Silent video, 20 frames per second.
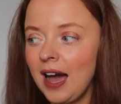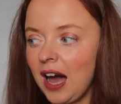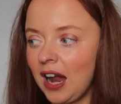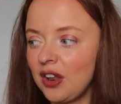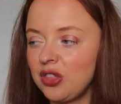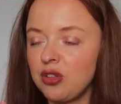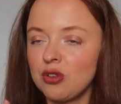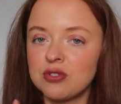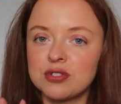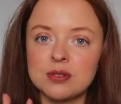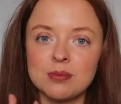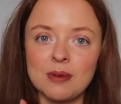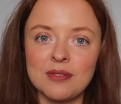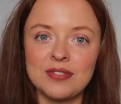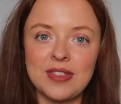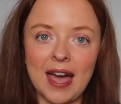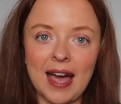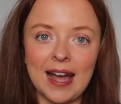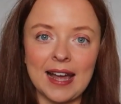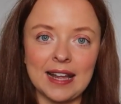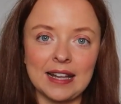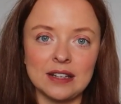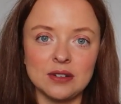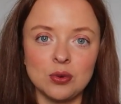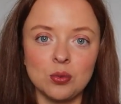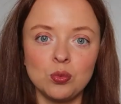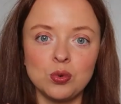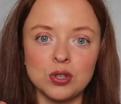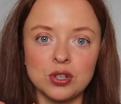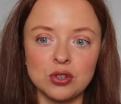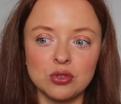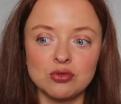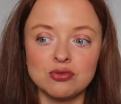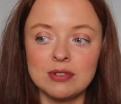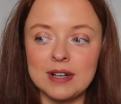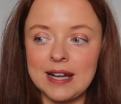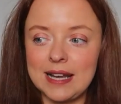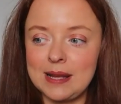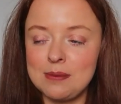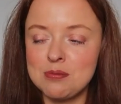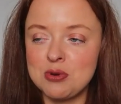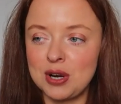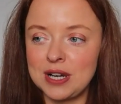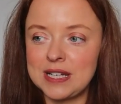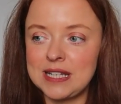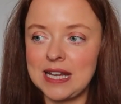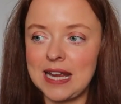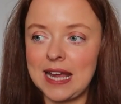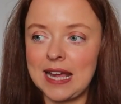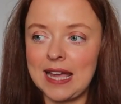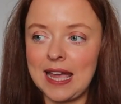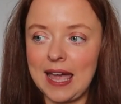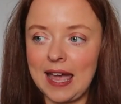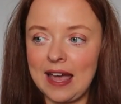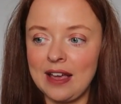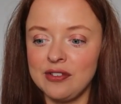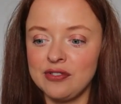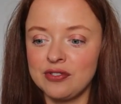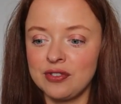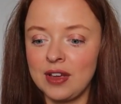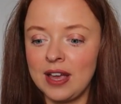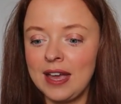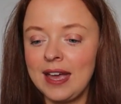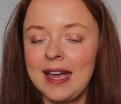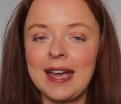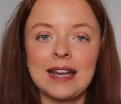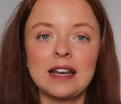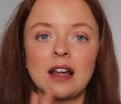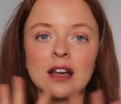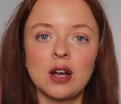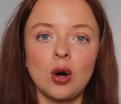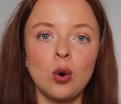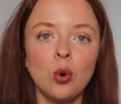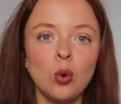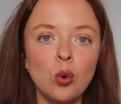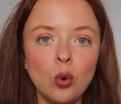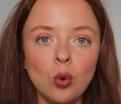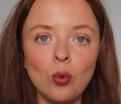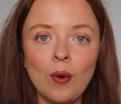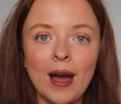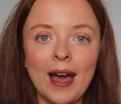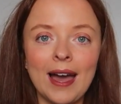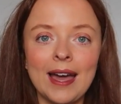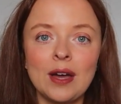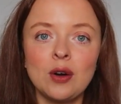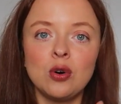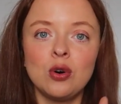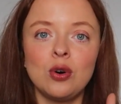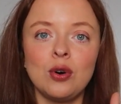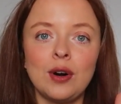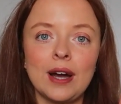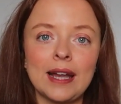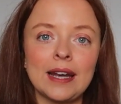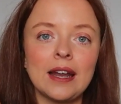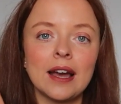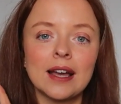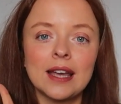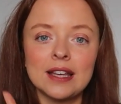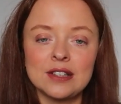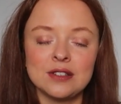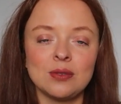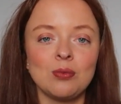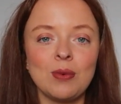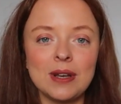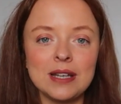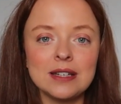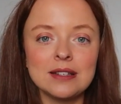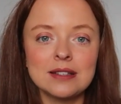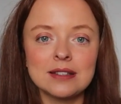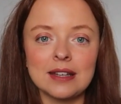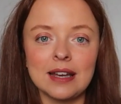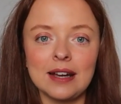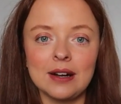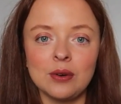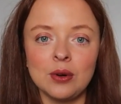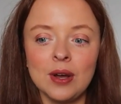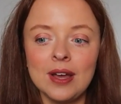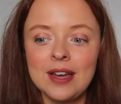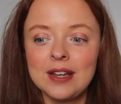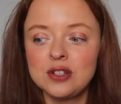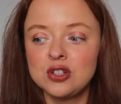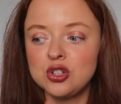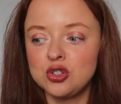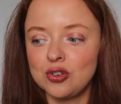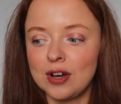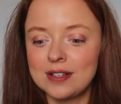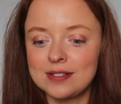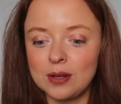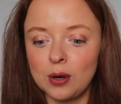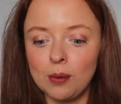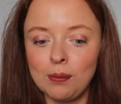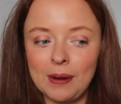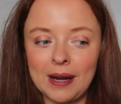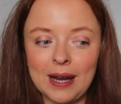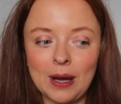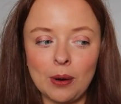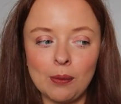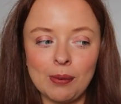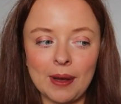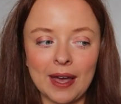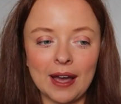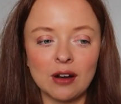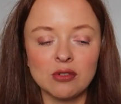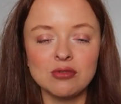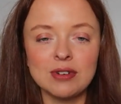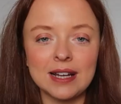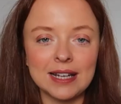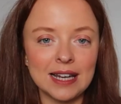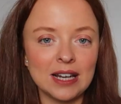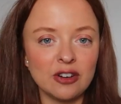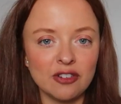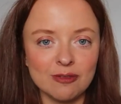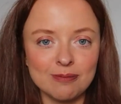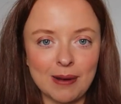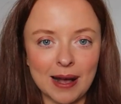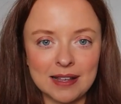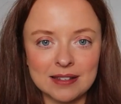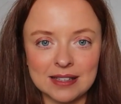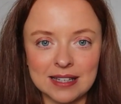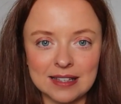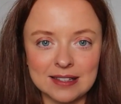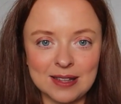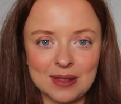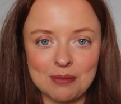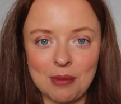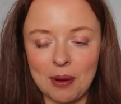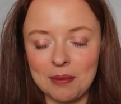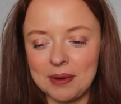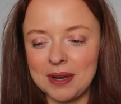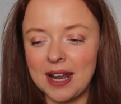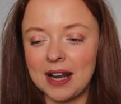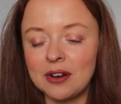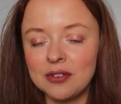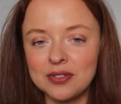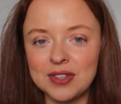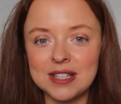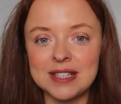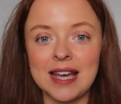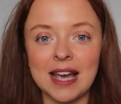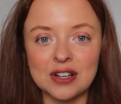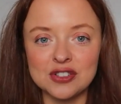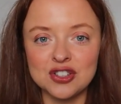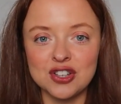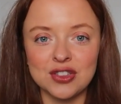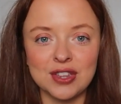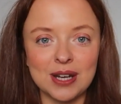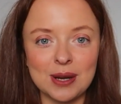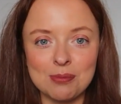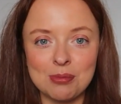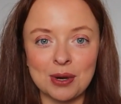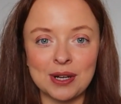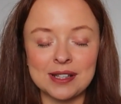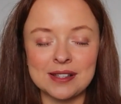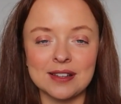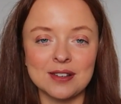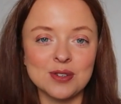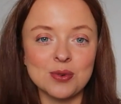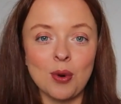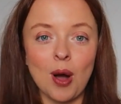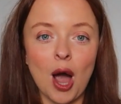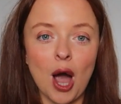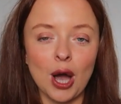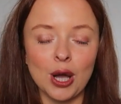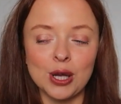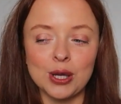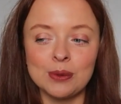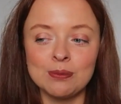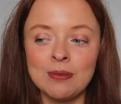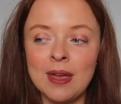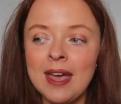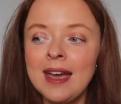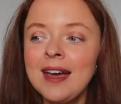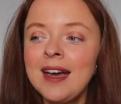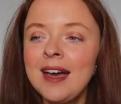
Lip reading: I thought some of that in would look really pretty if in like a hallway or in a kitchen windowsill to dress it up a little bit. I really love baskets at the moment. I love the texture that it brings into a home.